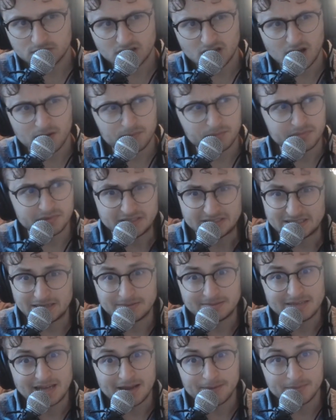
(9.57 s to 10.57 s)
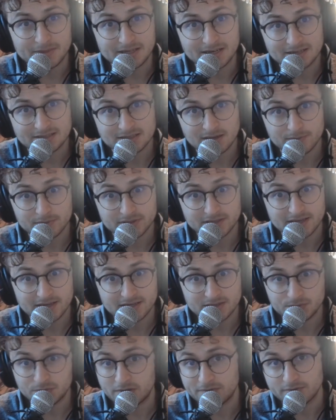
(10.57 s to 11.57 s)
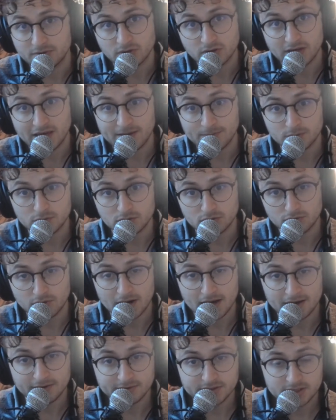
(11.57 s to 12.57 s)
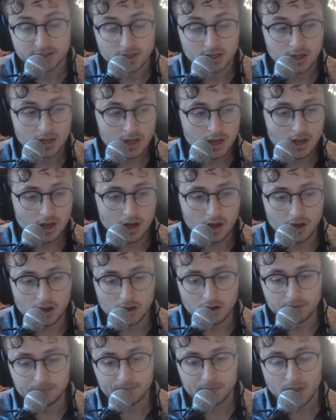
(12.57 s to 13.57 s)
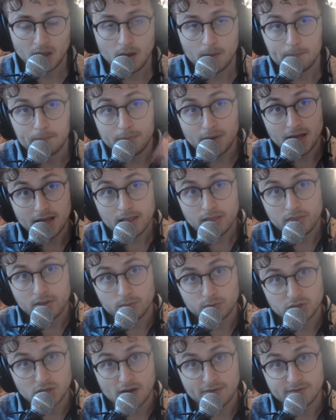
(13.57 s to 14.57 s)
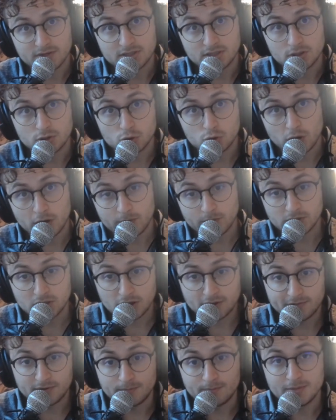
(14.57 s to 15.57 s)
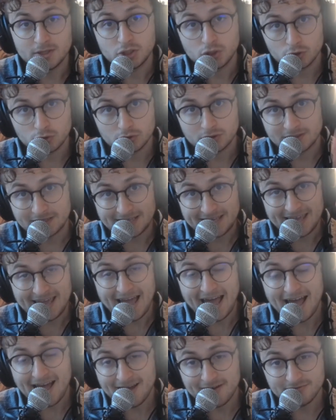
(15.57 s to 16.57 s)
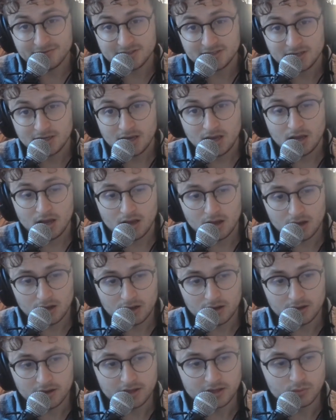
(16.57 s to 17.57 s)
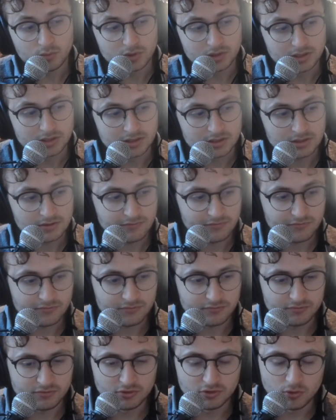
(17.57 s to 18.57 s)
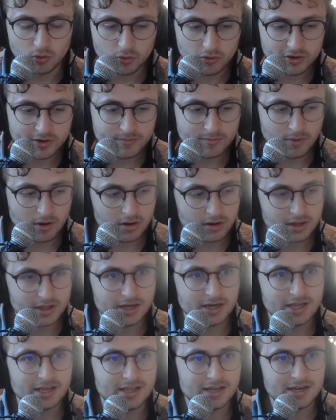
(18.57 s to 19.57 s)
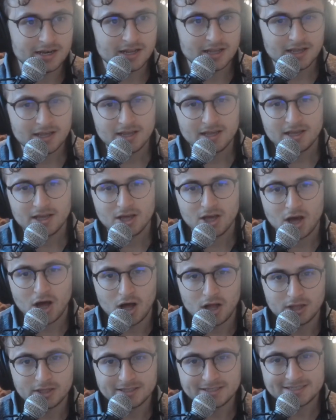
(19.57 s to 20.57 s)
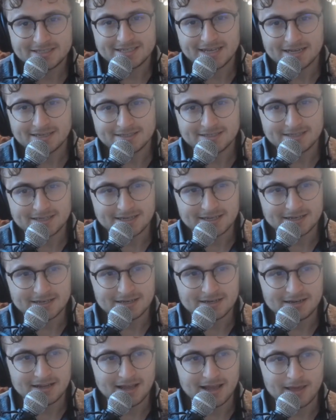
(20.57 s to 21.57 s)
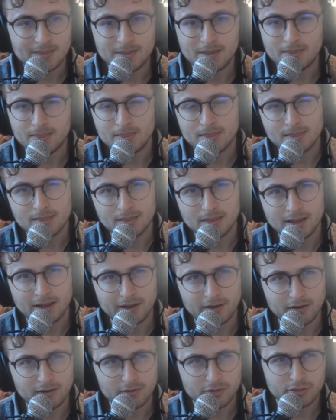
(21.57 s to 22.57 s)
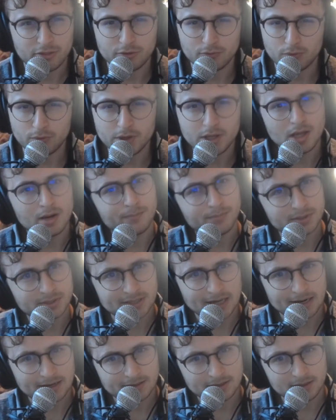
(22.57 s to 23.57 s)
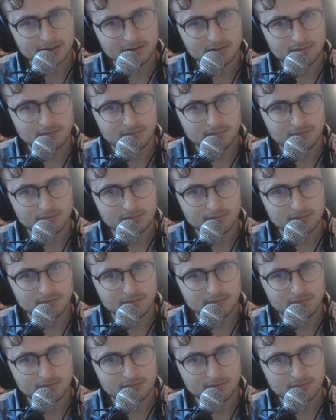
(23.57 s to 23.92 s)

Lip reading: up sometime in the next couple days whenever the cable arrives. Um, but there was obviously a trade with Donovan Mitchell to the Cavs. It was Lauri Markkanen, Colin Sexton, and then like three unprotected